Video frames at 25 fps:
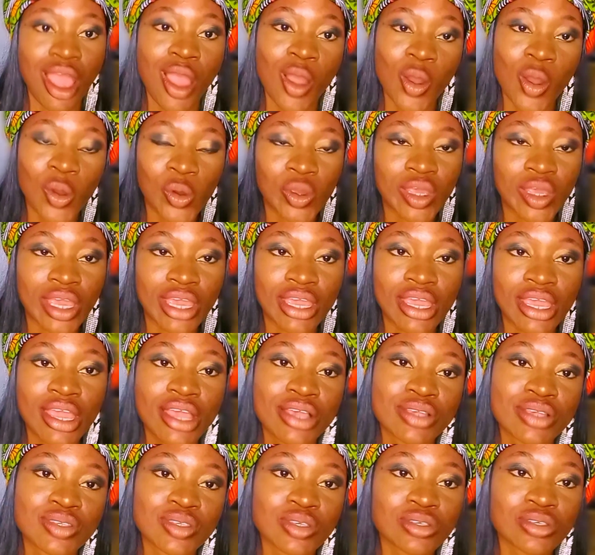Okay,
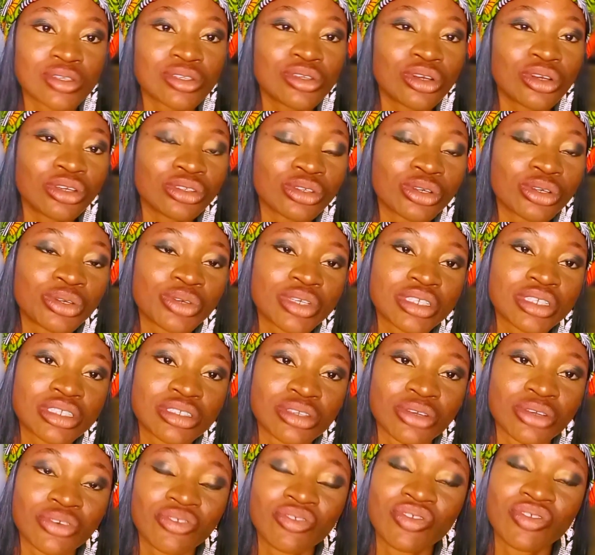so don't always
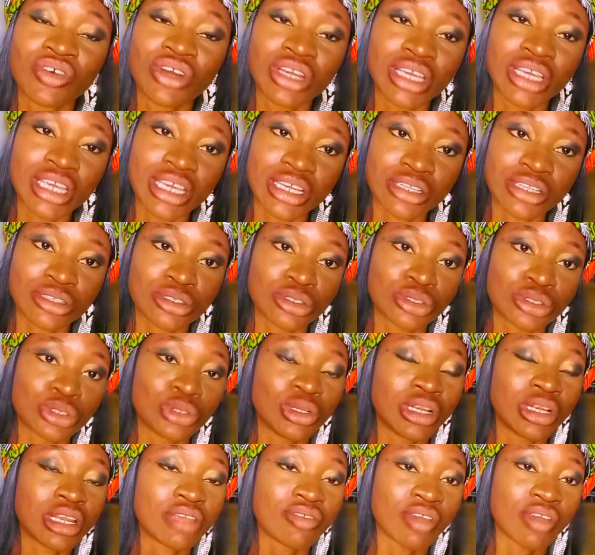forget to
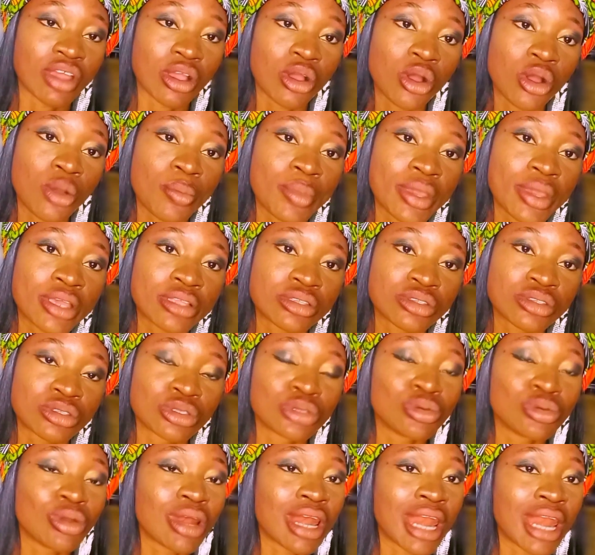leave a comment,
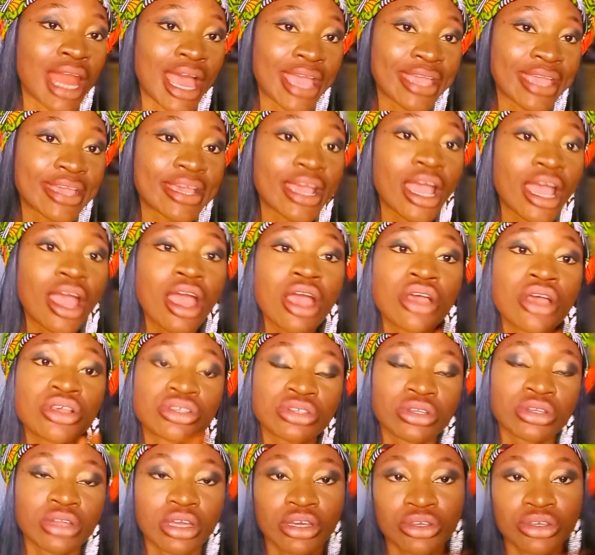to like,
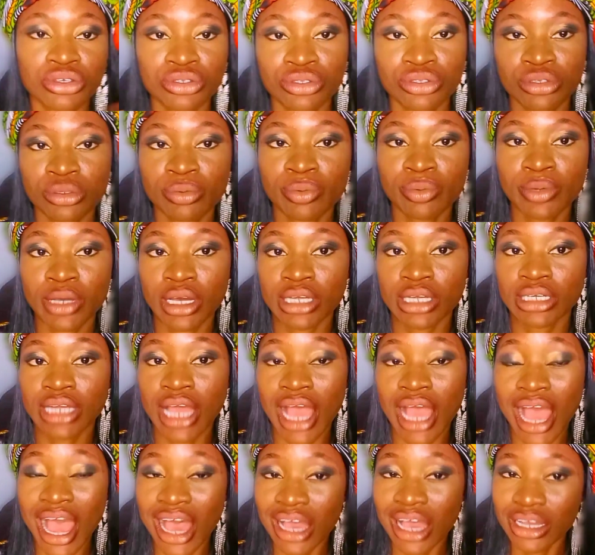so that YouTube can
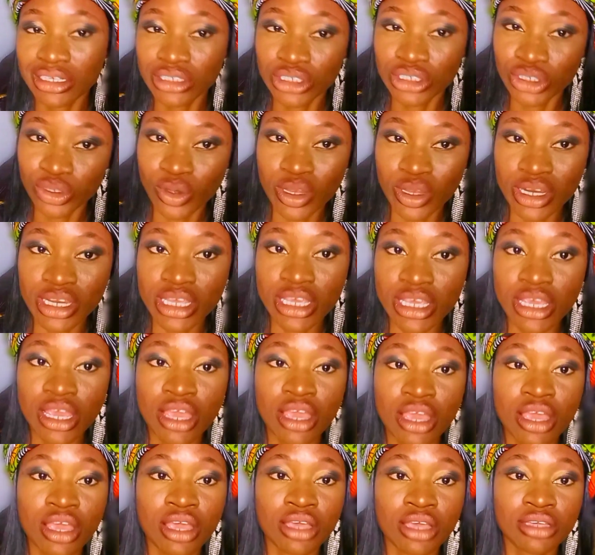actually
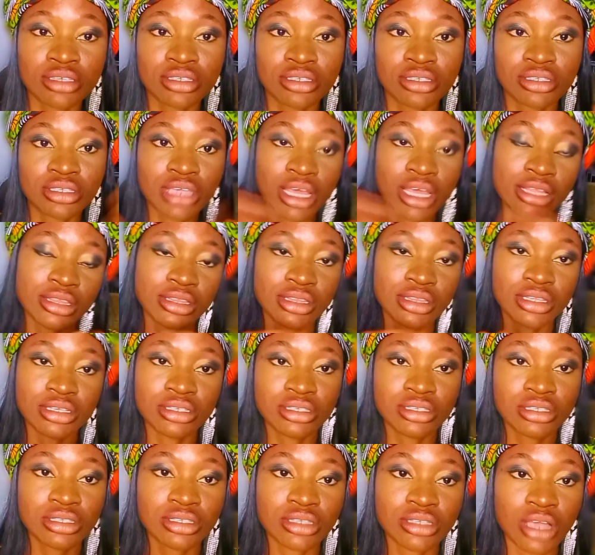send
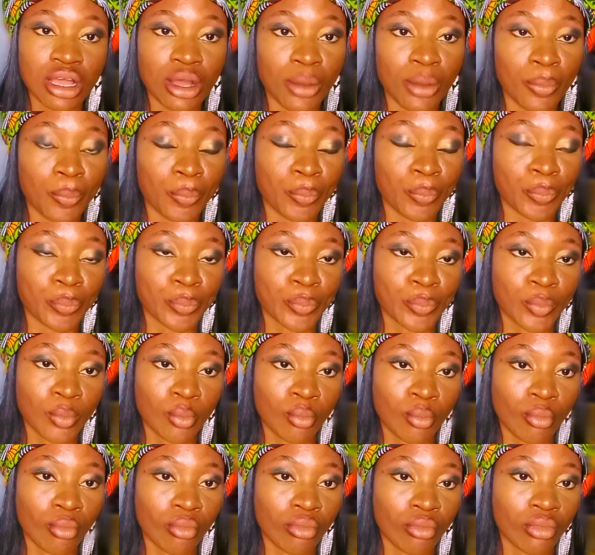this
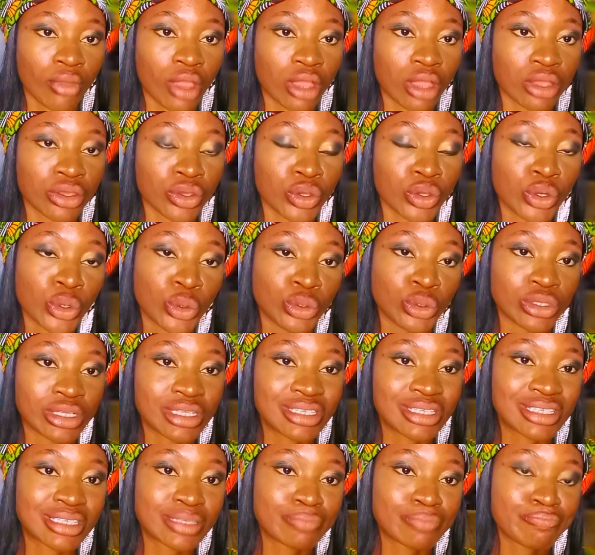
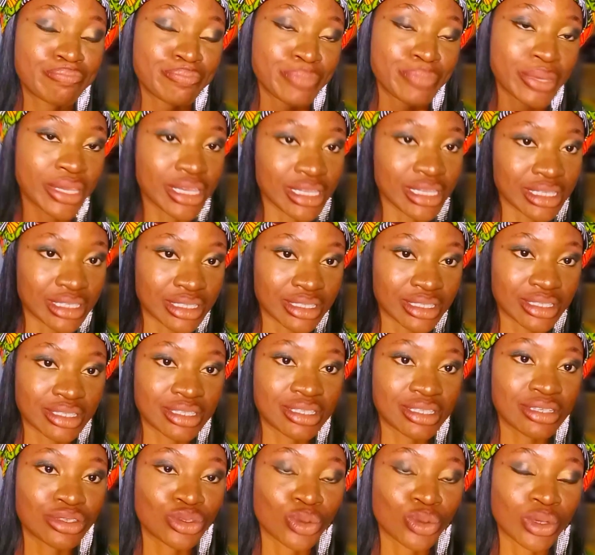this piece,
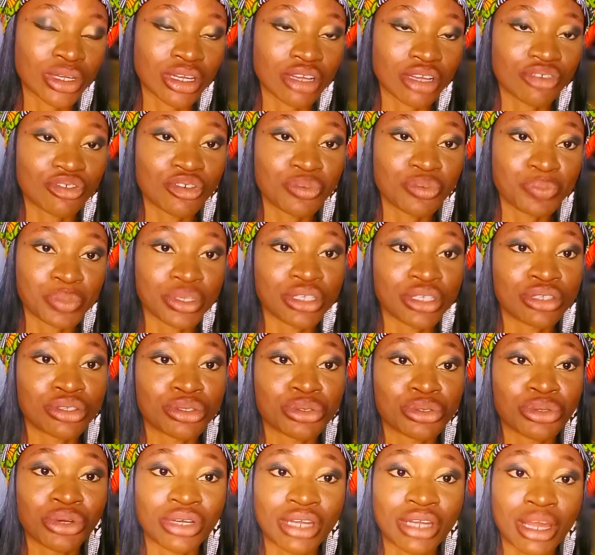this wonderful piece,
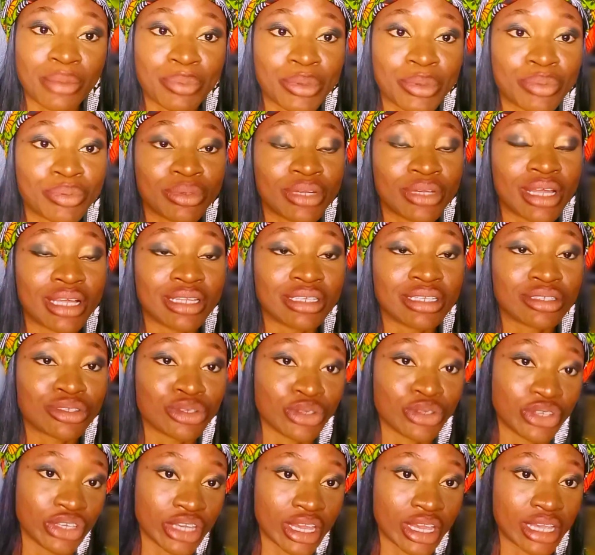to other people that need to
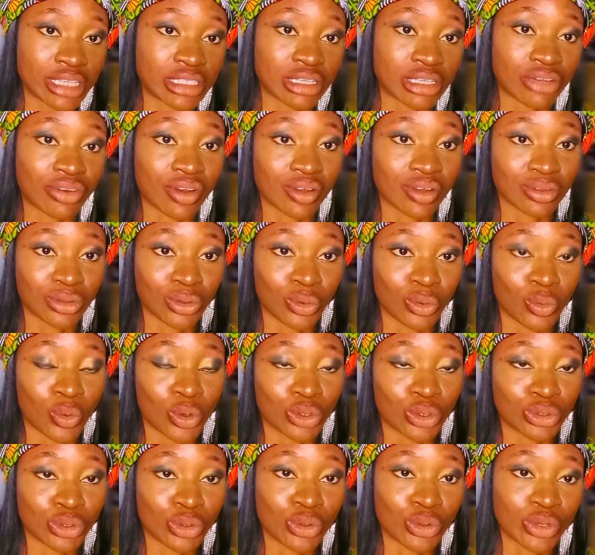hear it around the
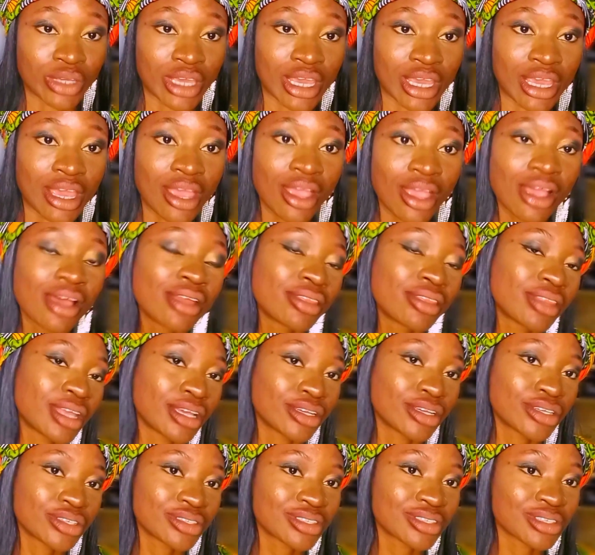world. Okay,
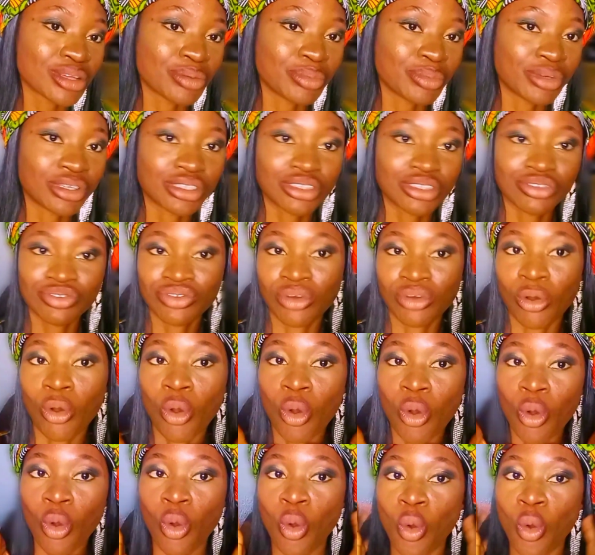thank you so much for
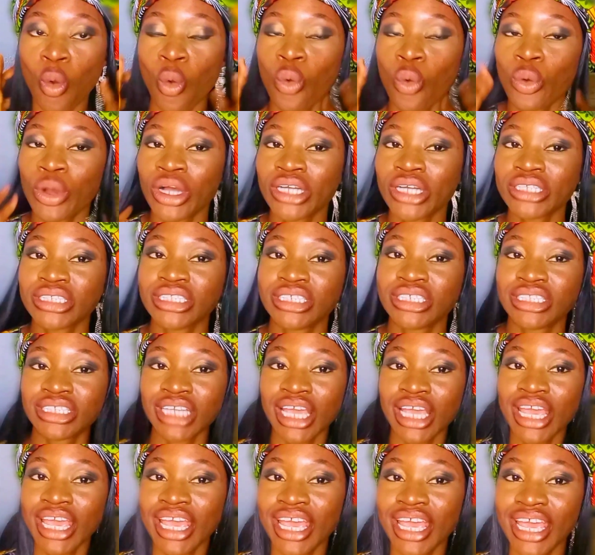
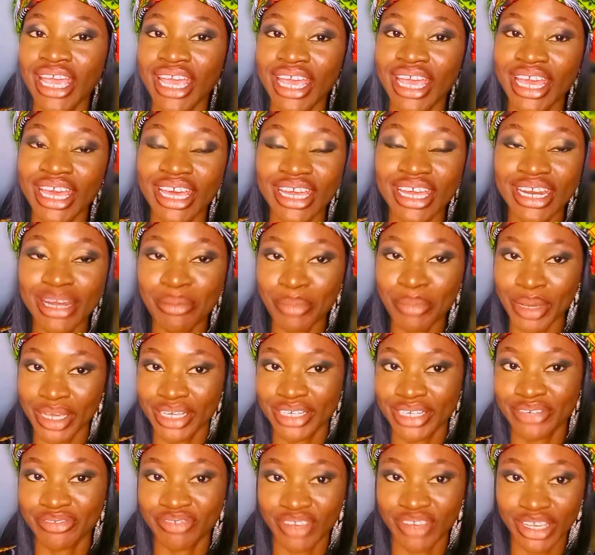watching
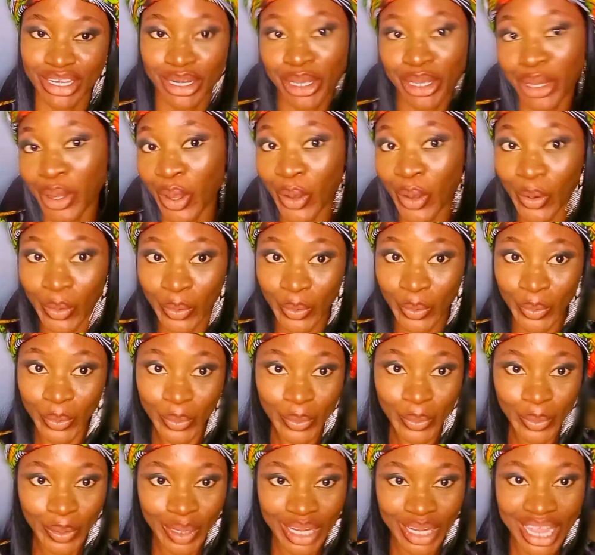my
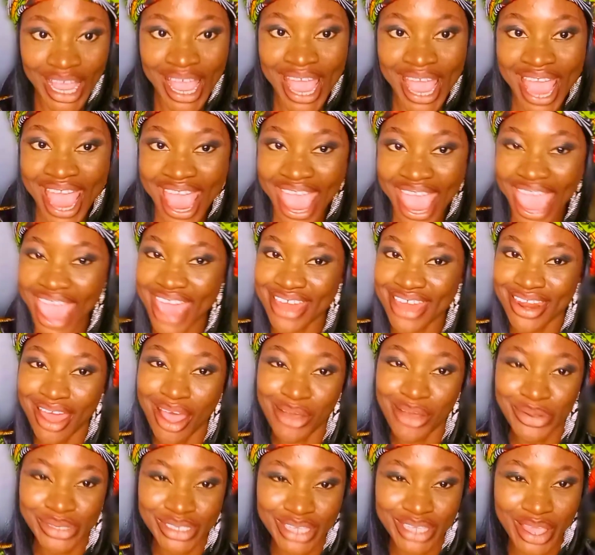video, and
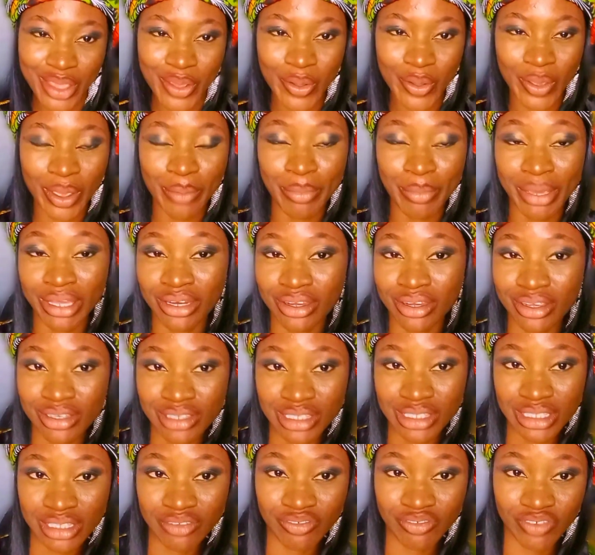I'll see you in my
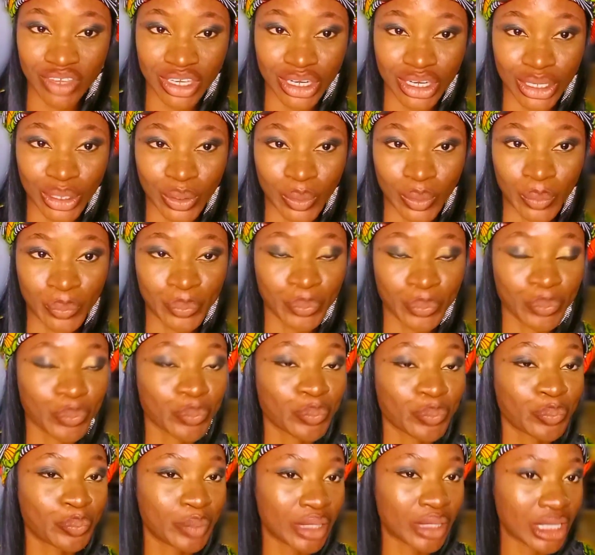next video.
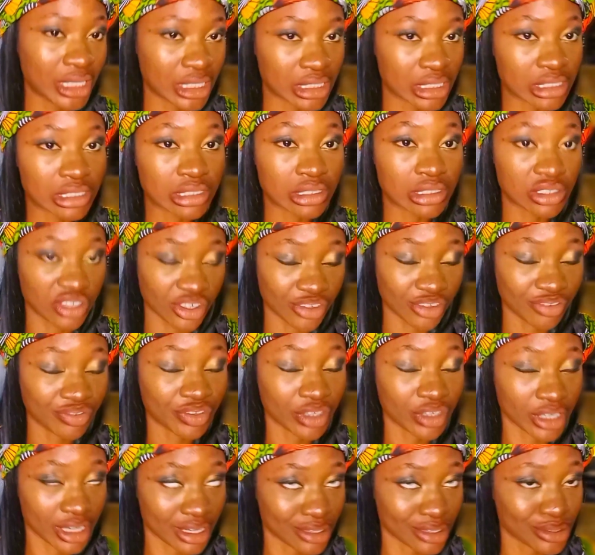Please don't
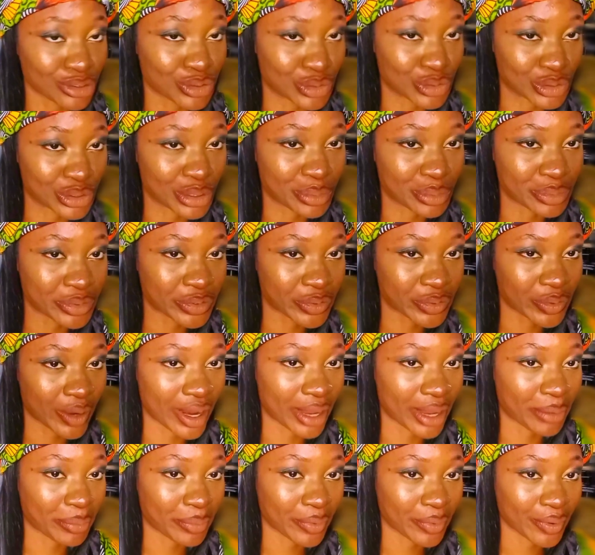forget to
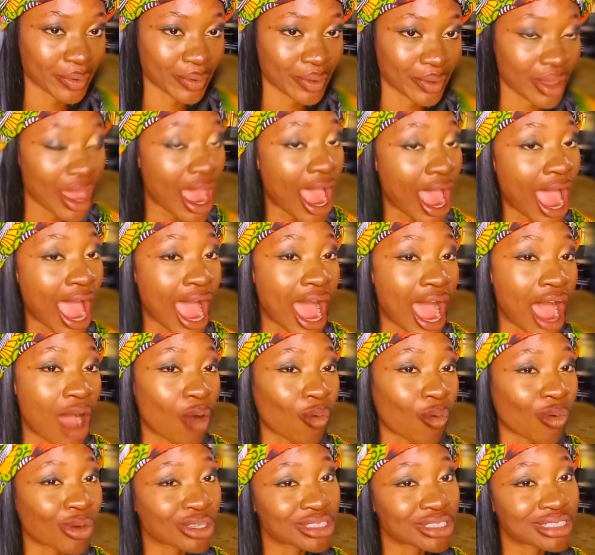subscribe
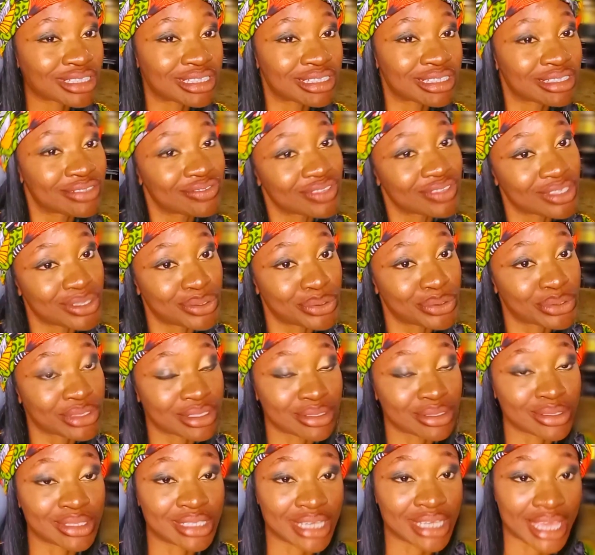and watch this video
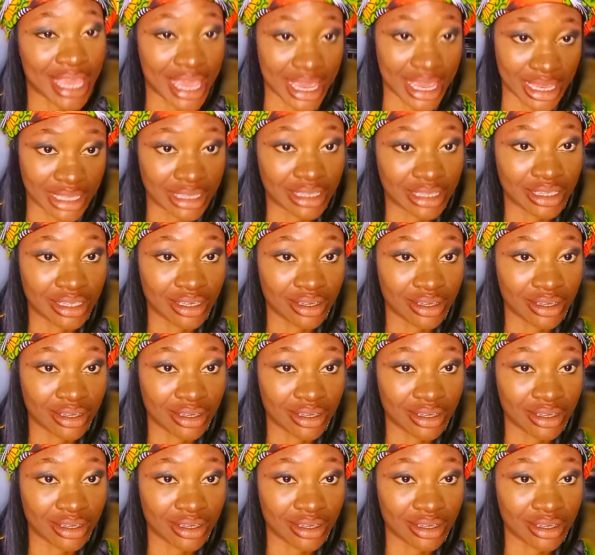till the end.